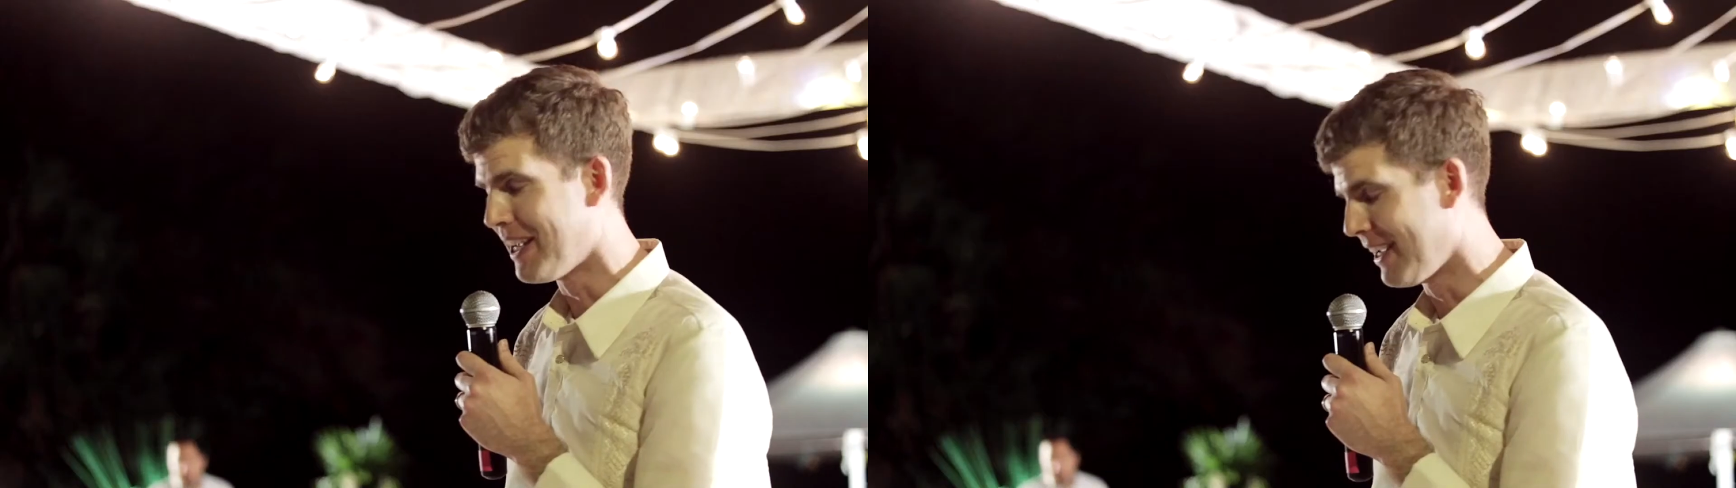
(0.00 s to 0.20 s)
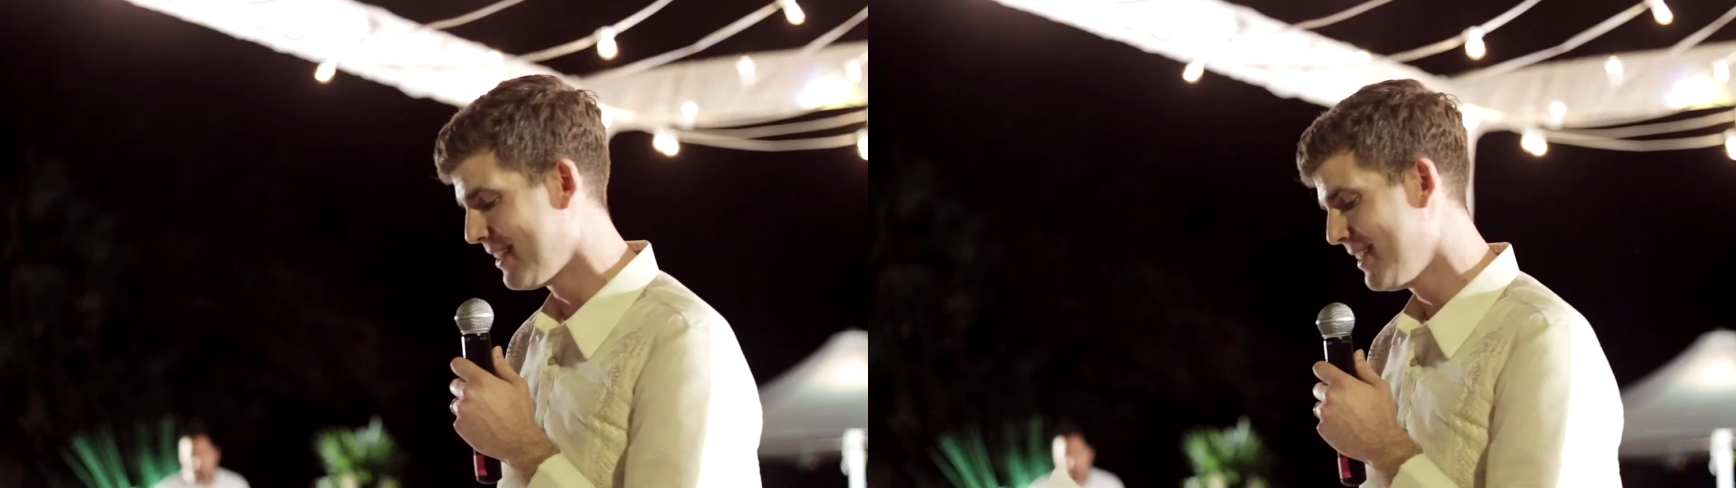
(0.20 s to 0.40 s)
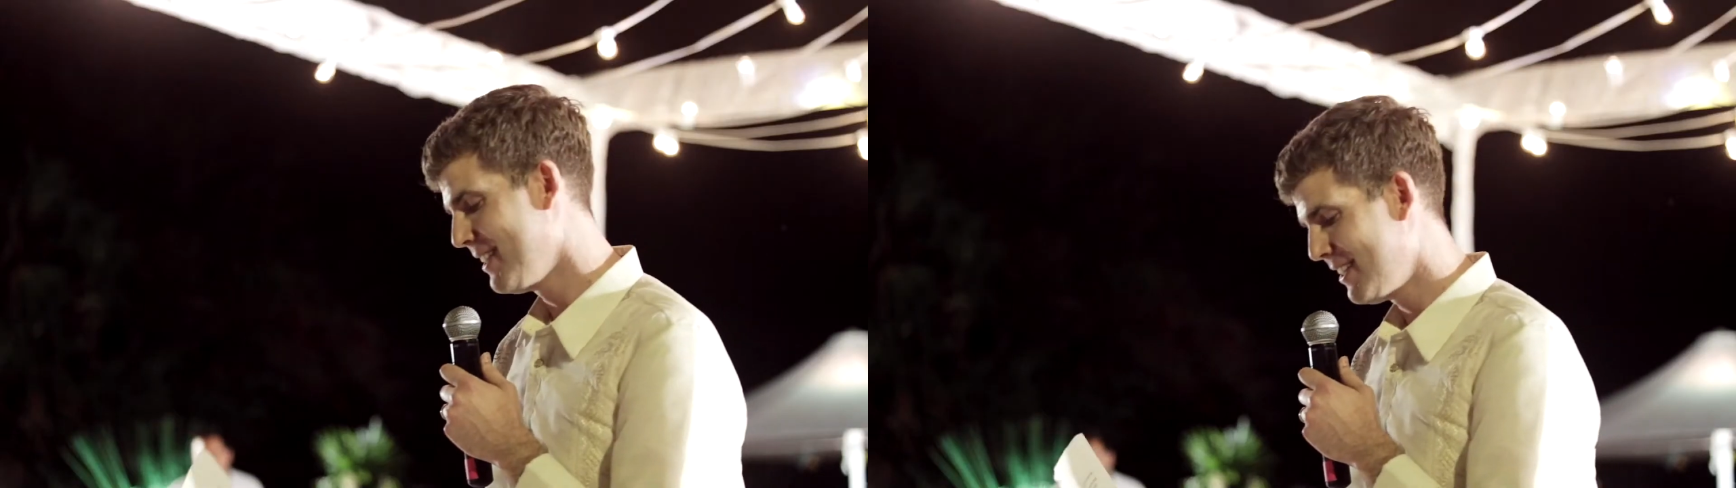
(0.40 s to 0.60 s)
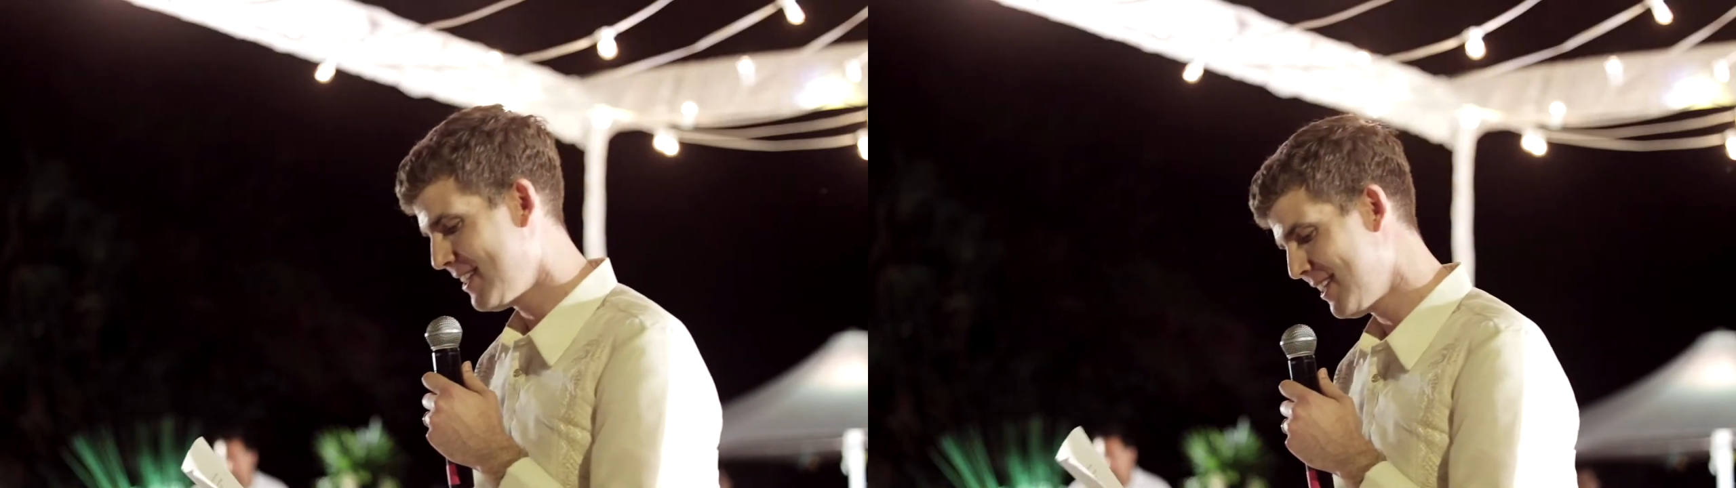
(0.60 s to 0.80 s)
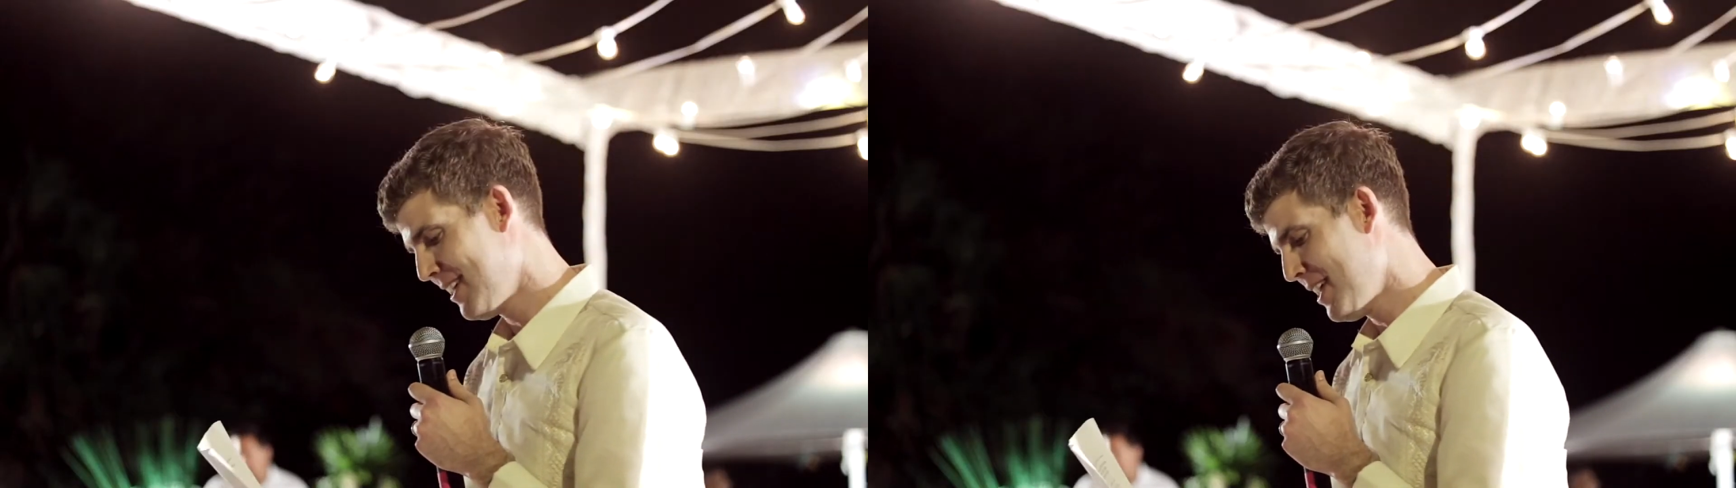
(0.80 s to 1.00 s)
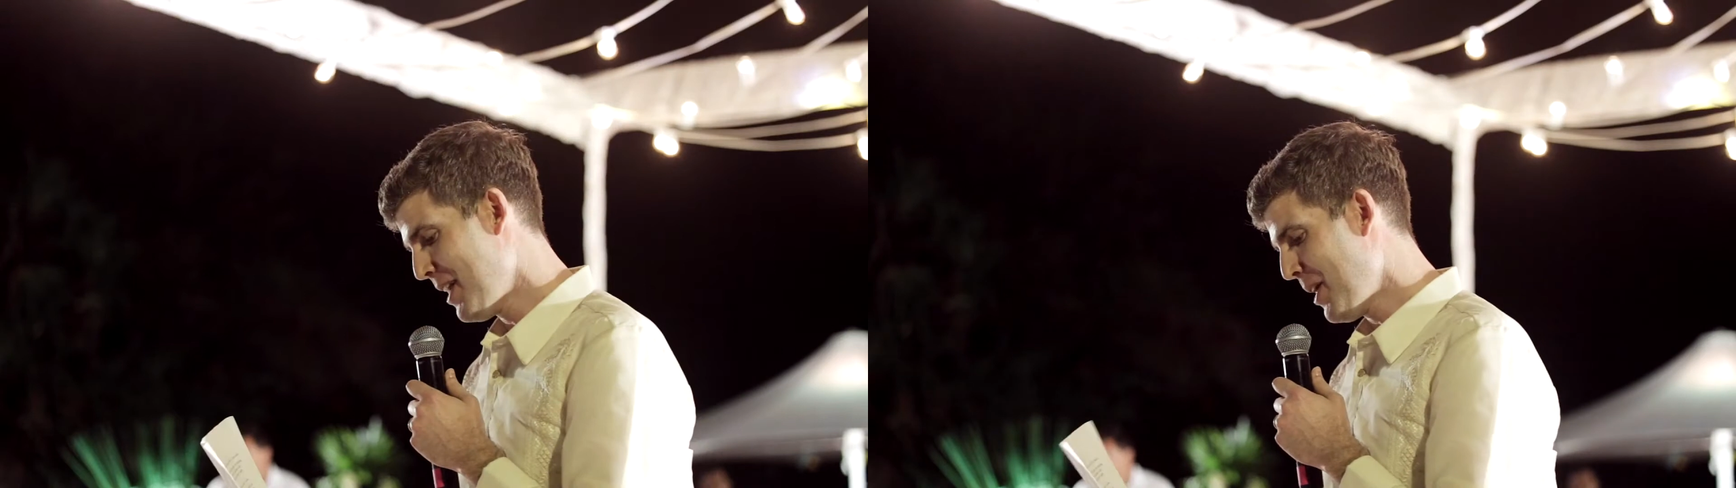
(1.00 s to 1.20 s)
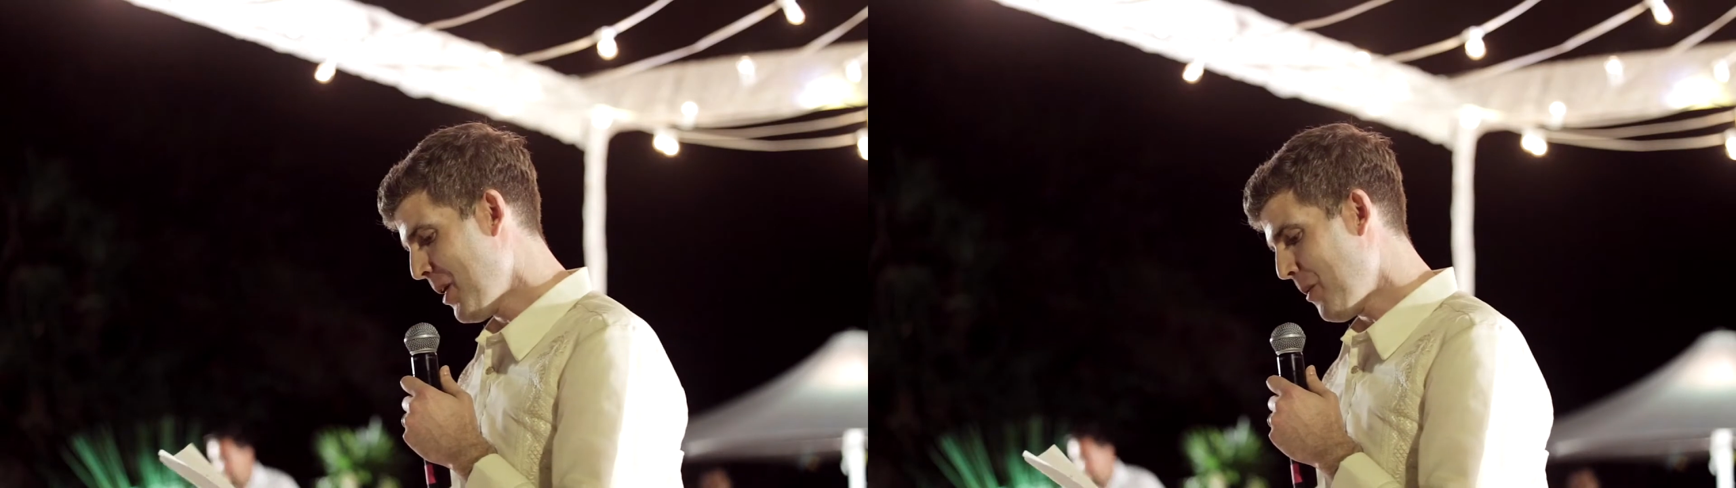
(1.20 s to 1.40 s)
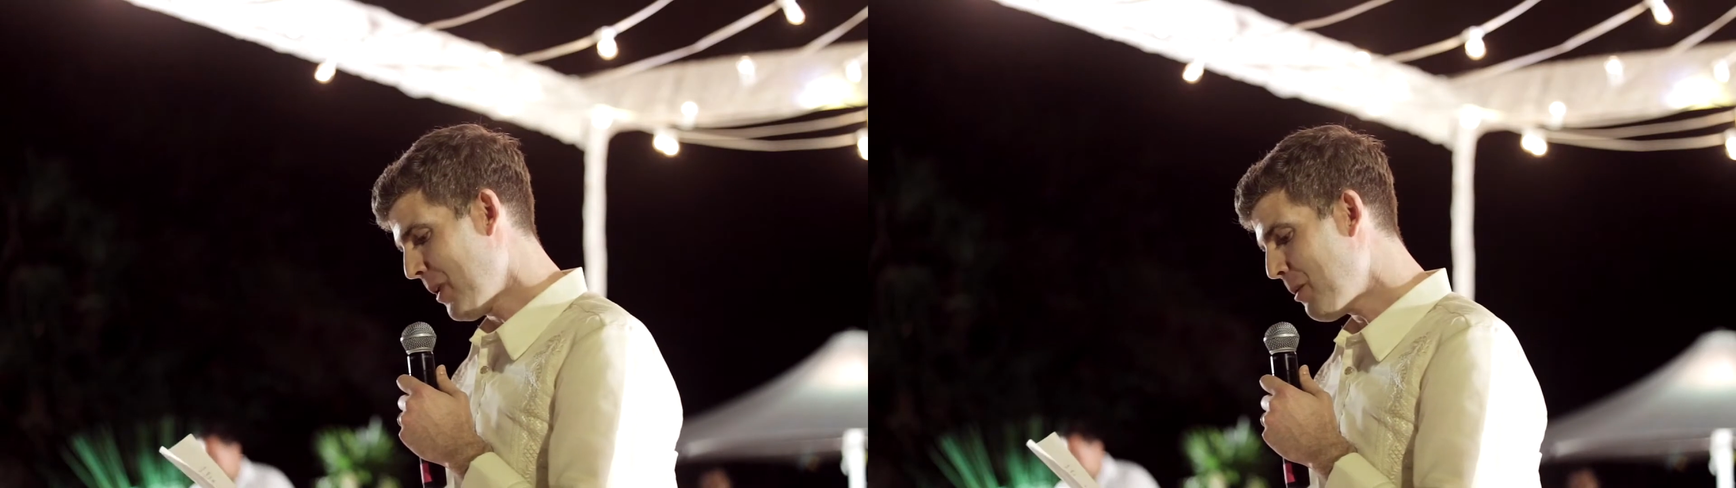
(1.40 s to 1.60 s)
today.
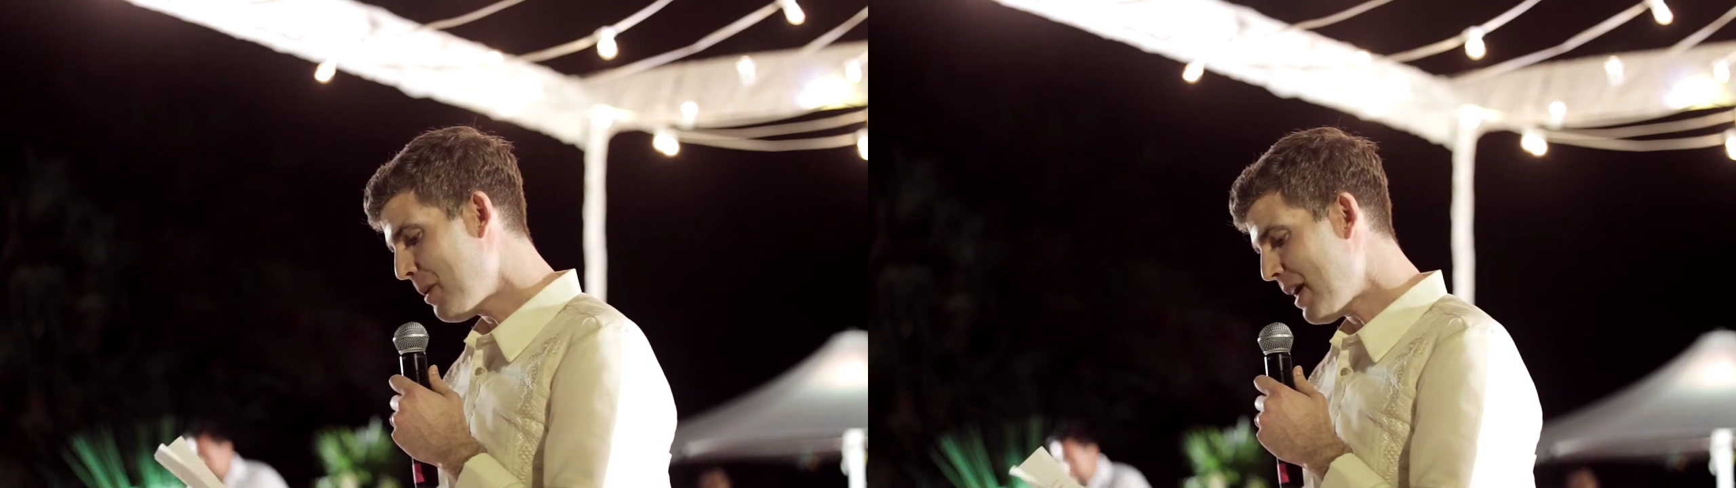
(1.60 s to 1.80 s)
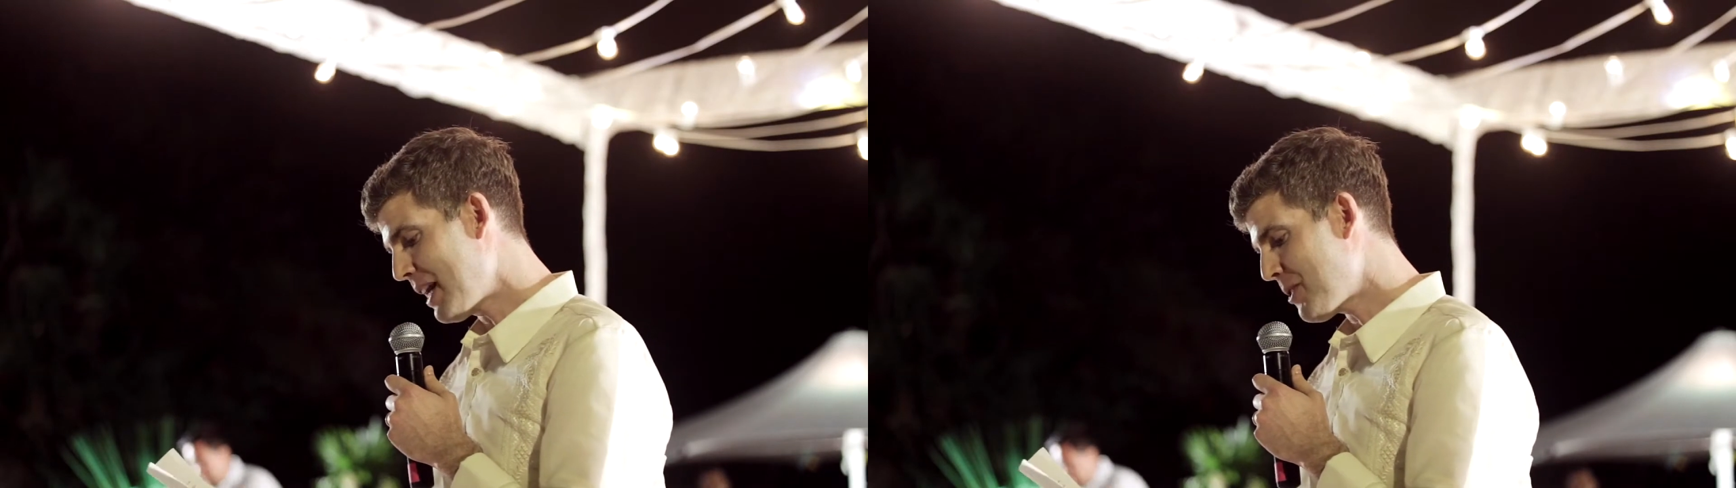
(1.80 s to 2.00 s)
When I went back